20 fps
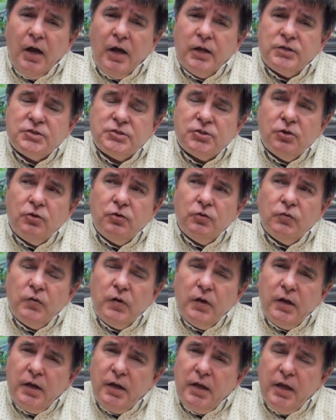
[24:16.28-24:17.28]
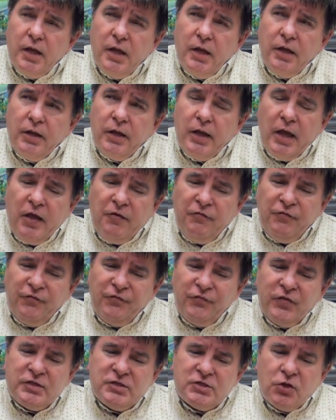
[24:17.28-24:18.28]
And so
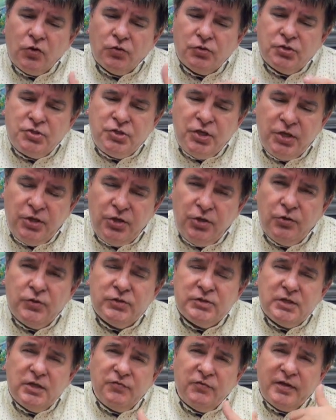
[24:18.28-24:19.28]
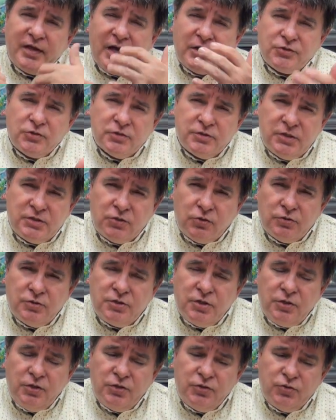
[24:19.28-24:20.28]
if this continues, if casualties
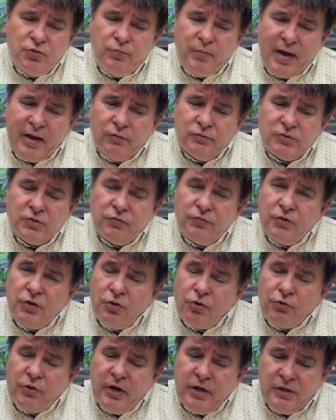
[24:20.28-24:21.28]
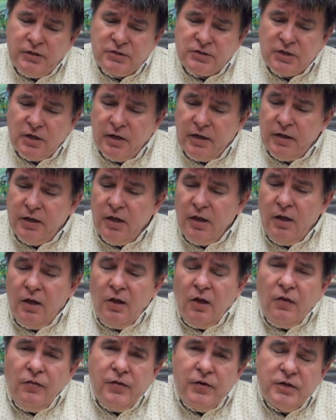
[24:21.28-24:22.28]
continue to mount on the Ukrainian side,
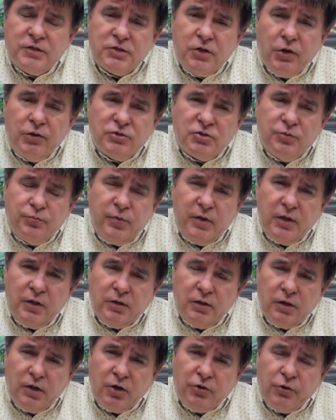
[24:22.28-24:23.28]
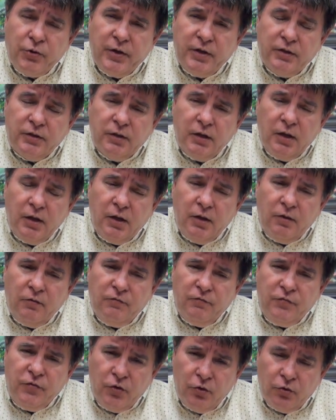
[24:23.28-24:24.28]
there is going to be a growing
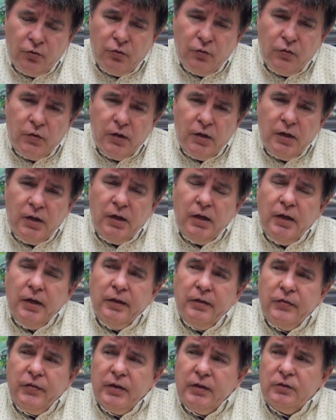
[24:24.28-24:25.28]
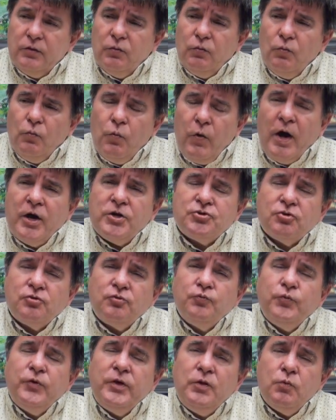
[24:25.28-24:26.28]
view that why
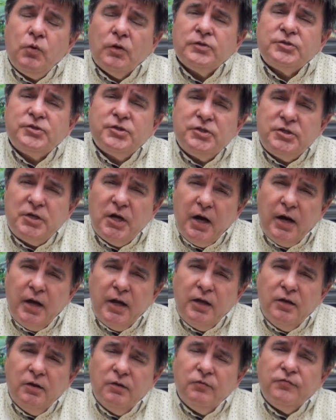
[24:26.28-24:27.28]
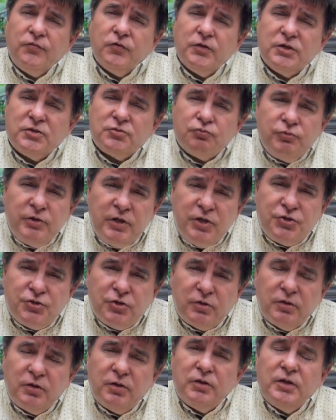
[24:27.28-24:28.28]
should we want to die for this
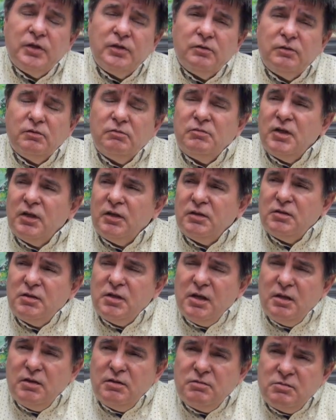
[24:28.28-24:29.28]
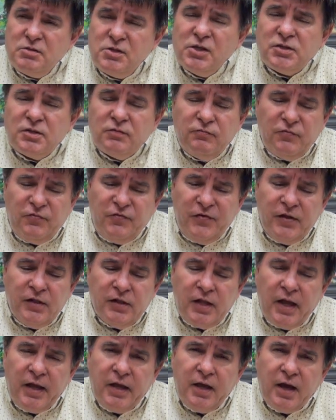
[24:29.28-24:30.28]
region that, that doesn't feel
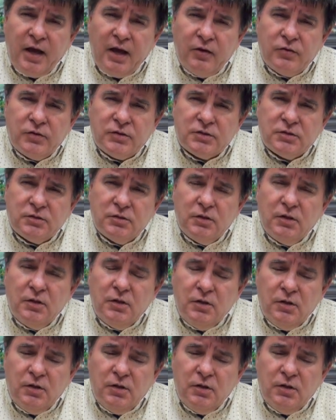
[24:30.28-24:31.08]
like ours,